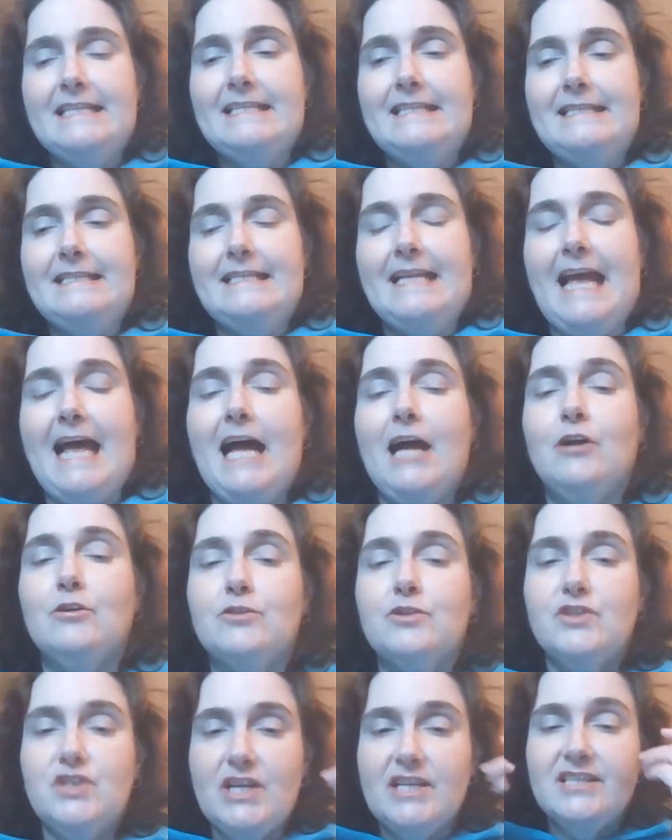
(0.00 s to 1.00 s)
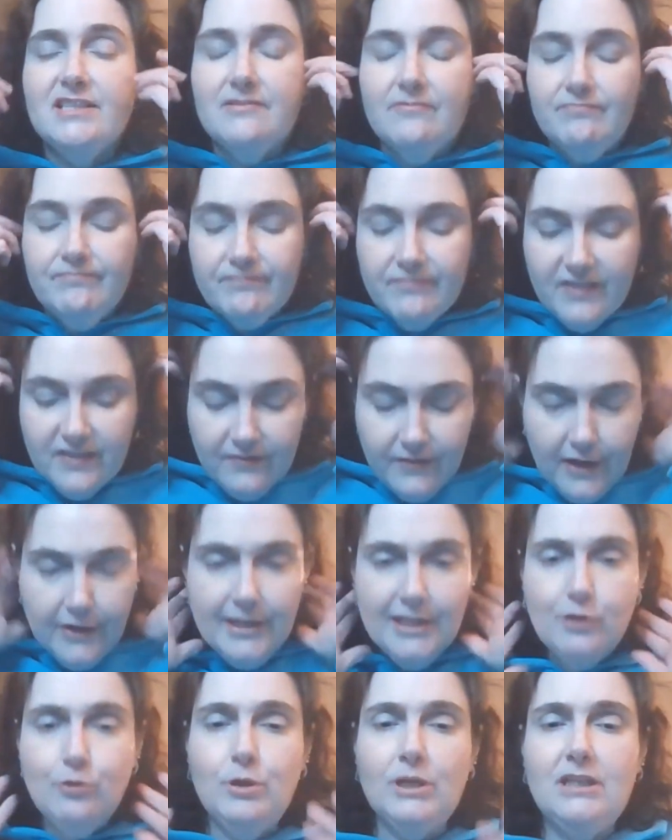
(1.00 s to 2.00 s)
Now, just
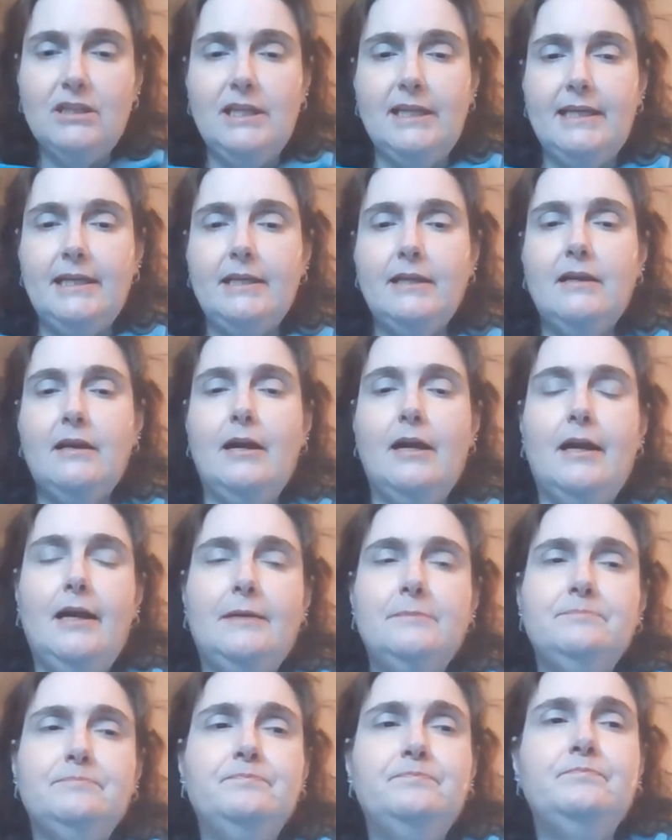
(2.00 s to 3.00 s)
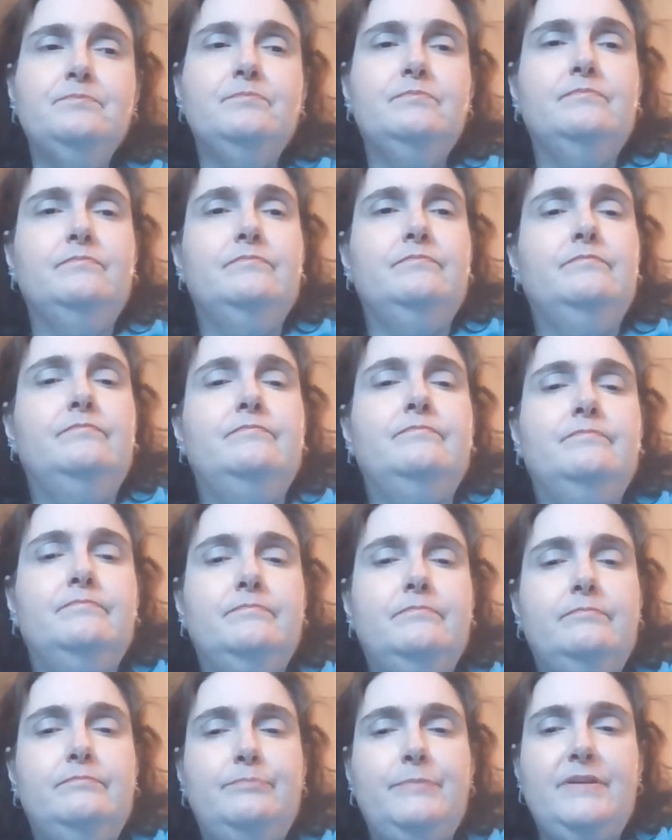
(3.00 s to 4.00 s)
very quickly, um,
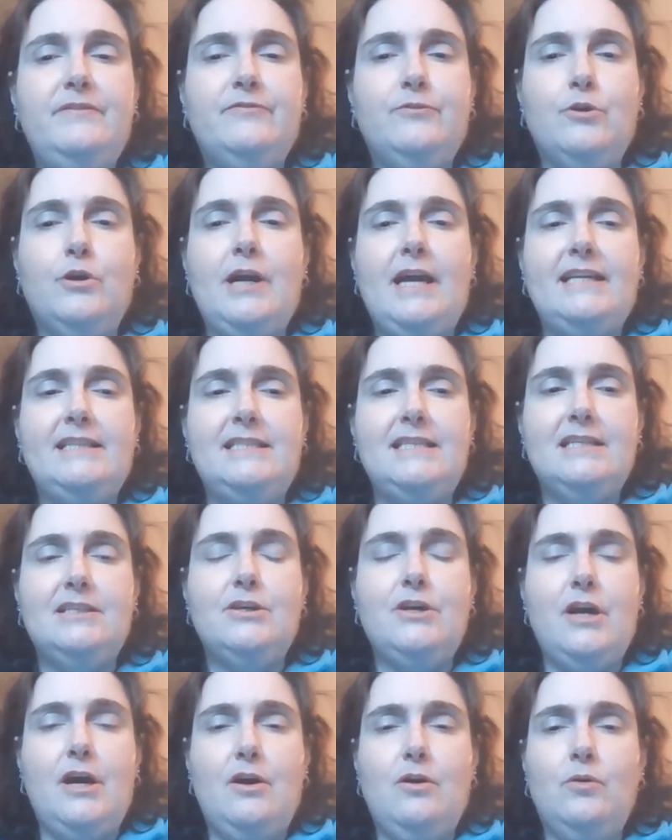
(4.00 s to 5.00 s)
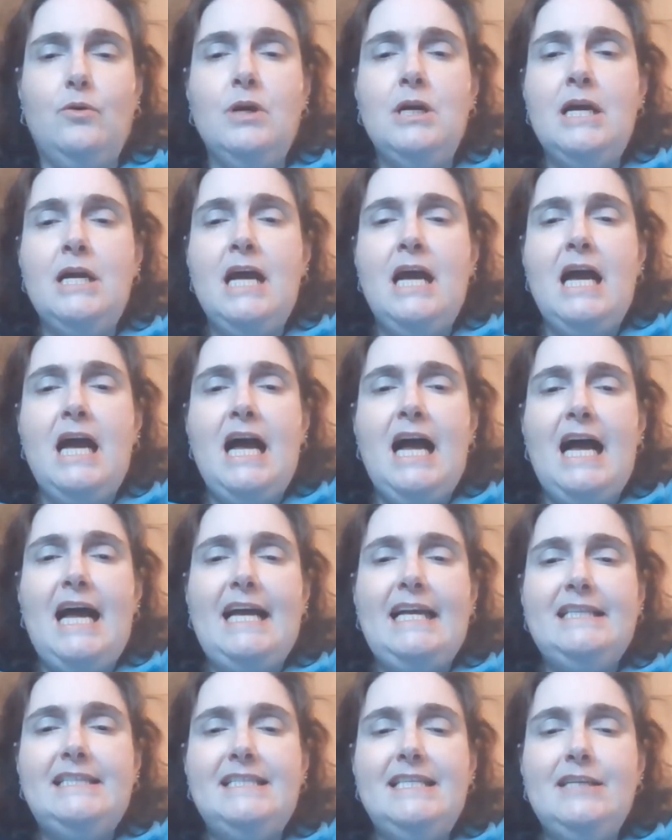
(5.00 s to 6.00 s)
before I did go,
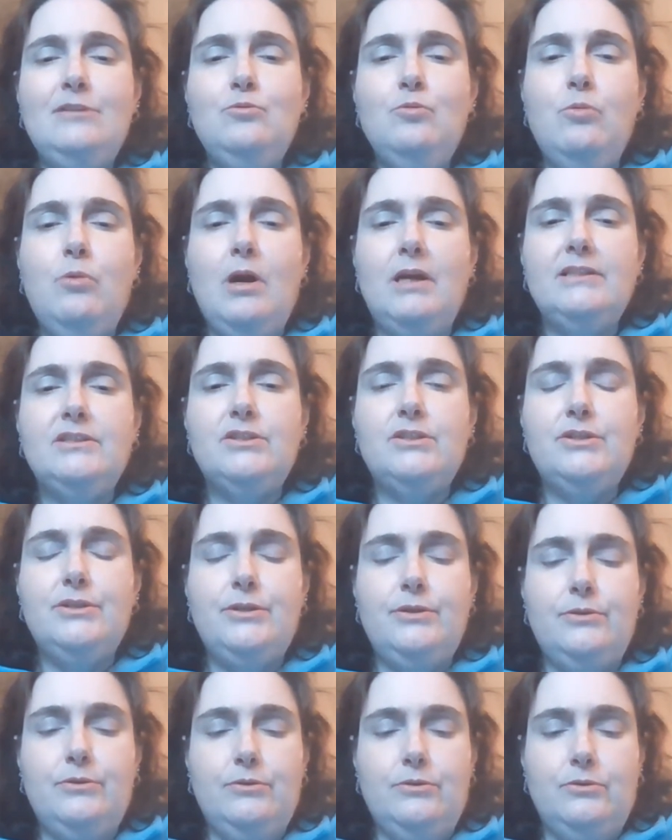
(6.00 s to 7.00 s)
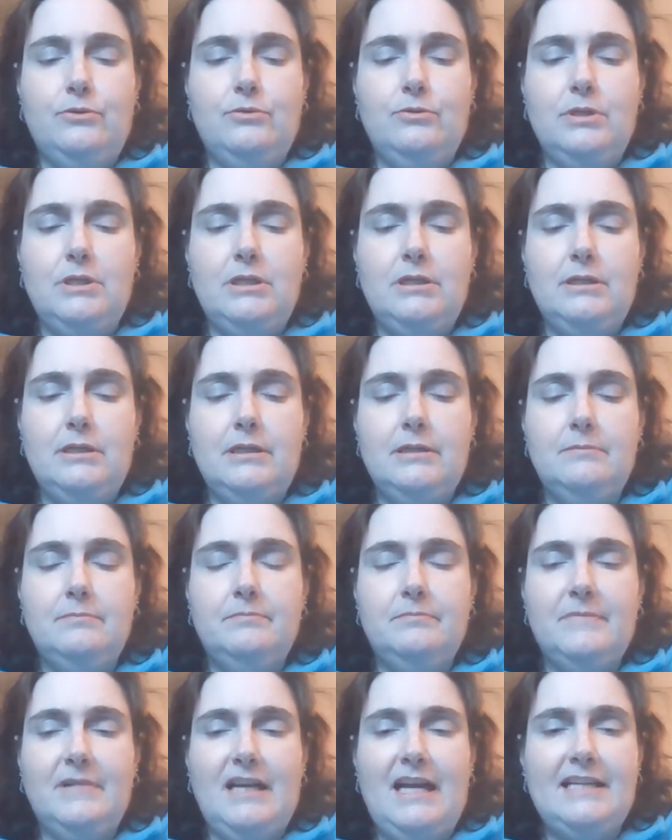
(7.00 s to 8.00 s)
I did want to
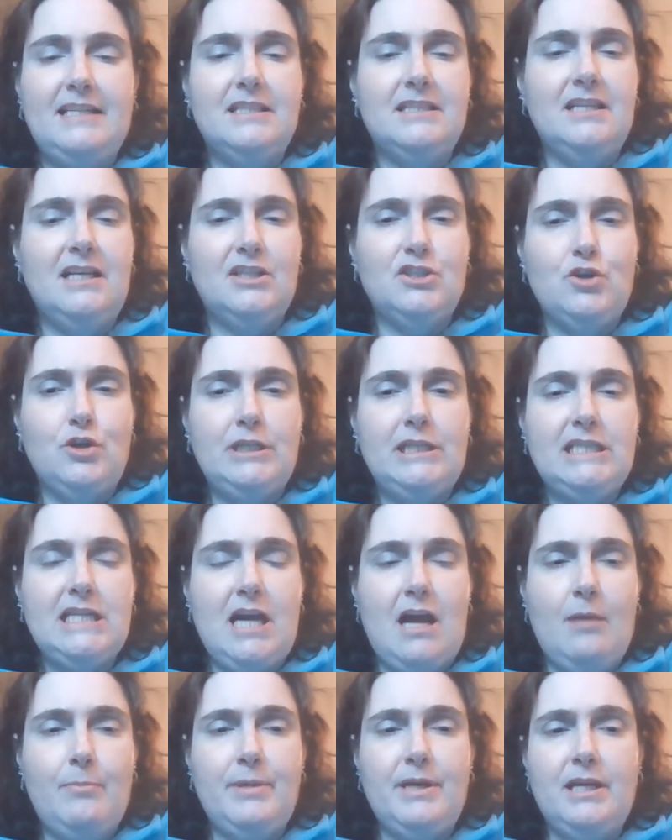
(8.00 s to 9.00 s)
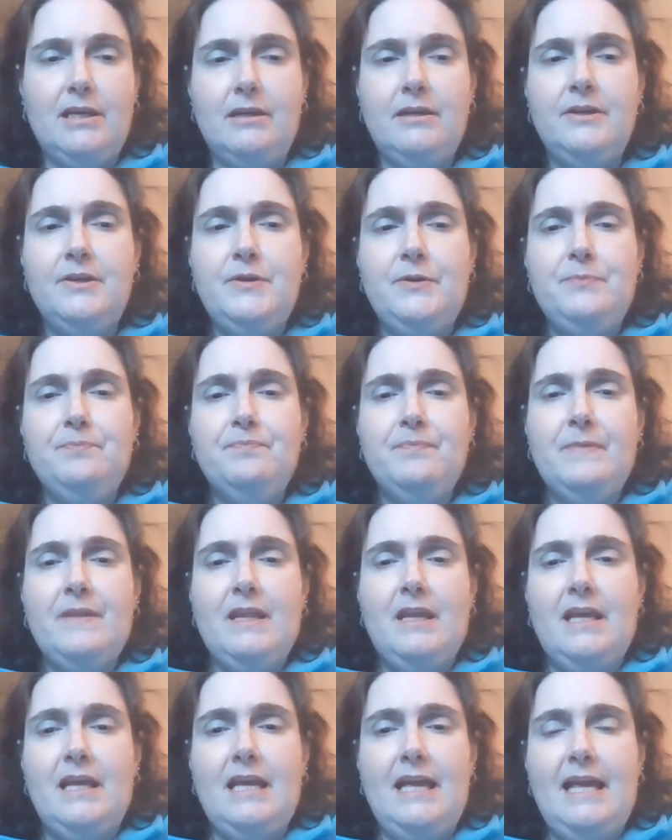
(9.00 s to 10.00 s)
kind of touch on a topic,
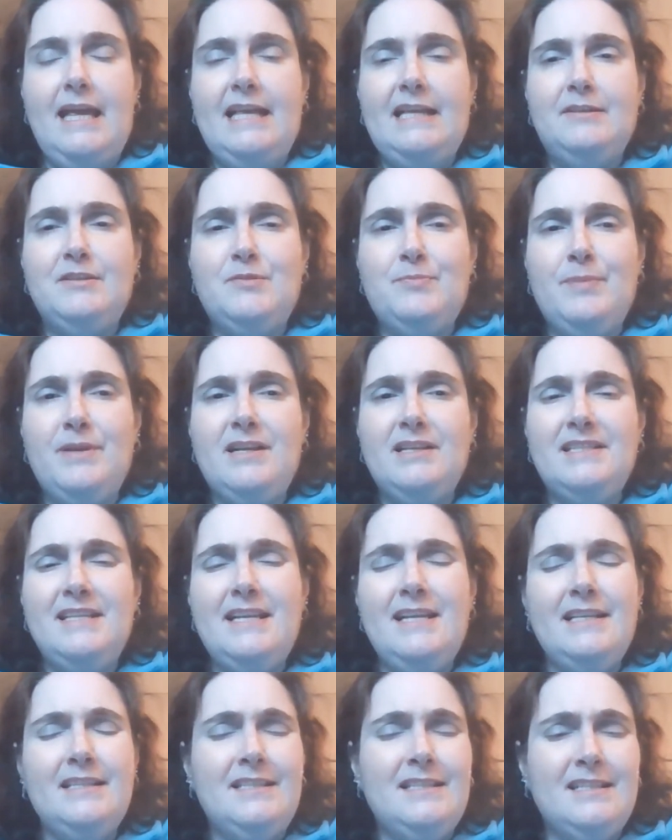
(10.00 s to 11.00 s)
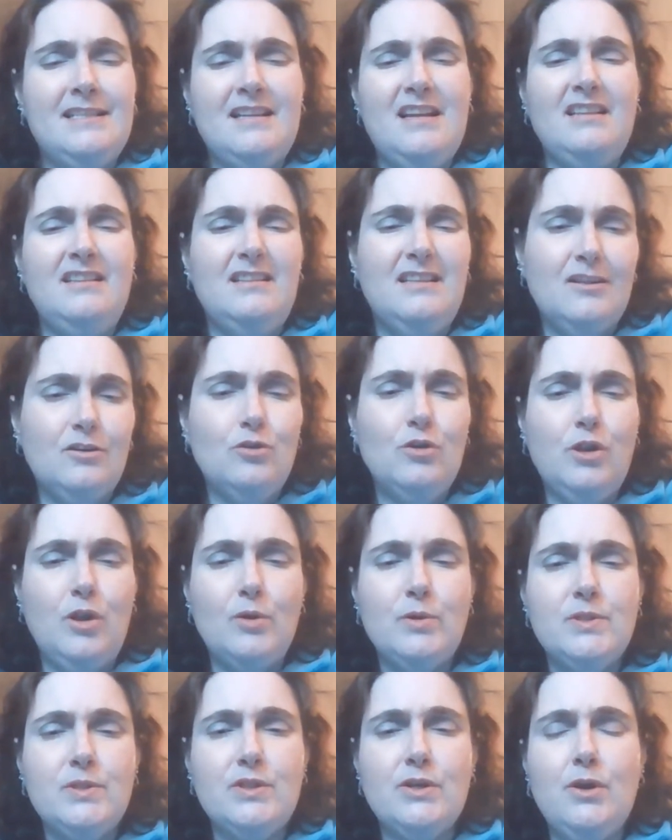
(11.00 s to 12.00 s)
and it's because it hits a little
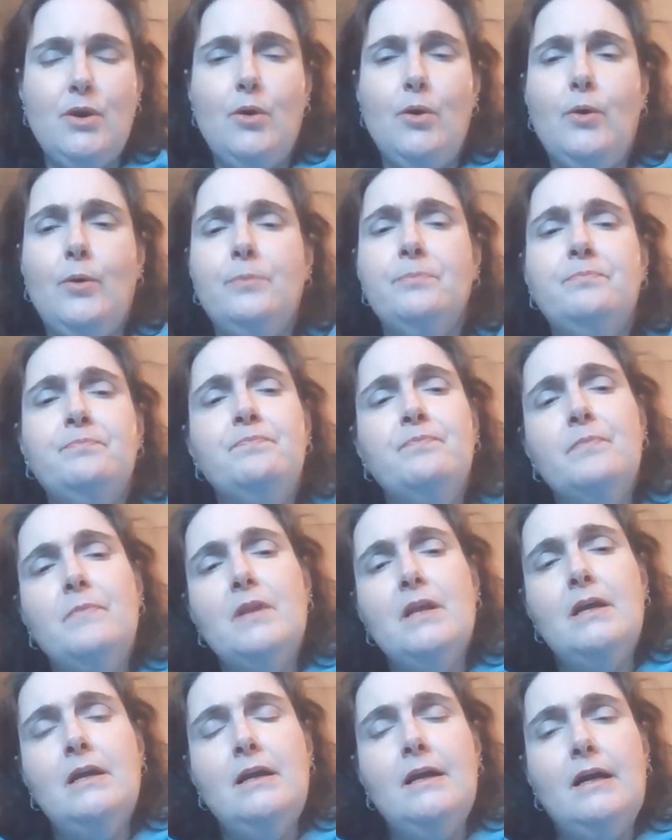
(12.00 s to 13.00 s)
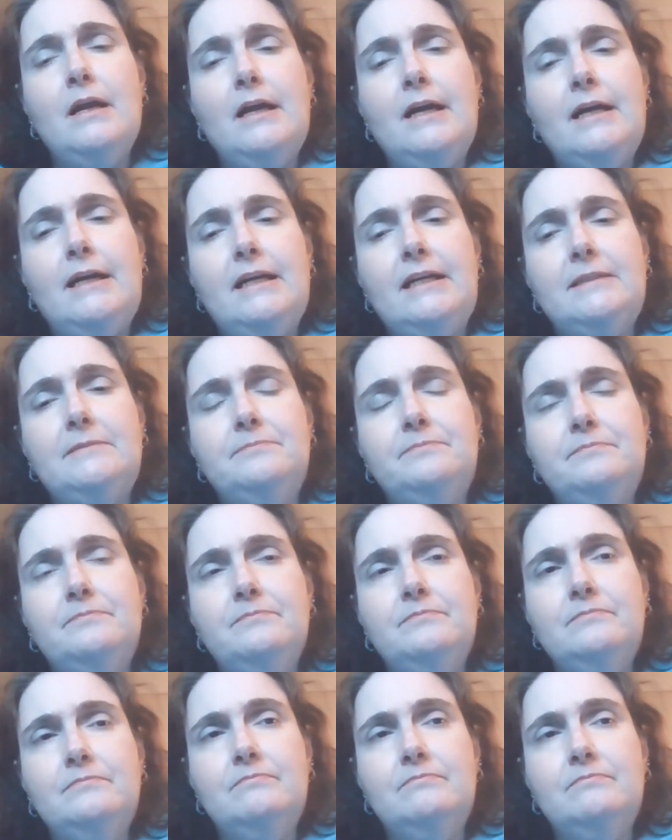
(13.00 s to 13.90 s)
close to home. Um,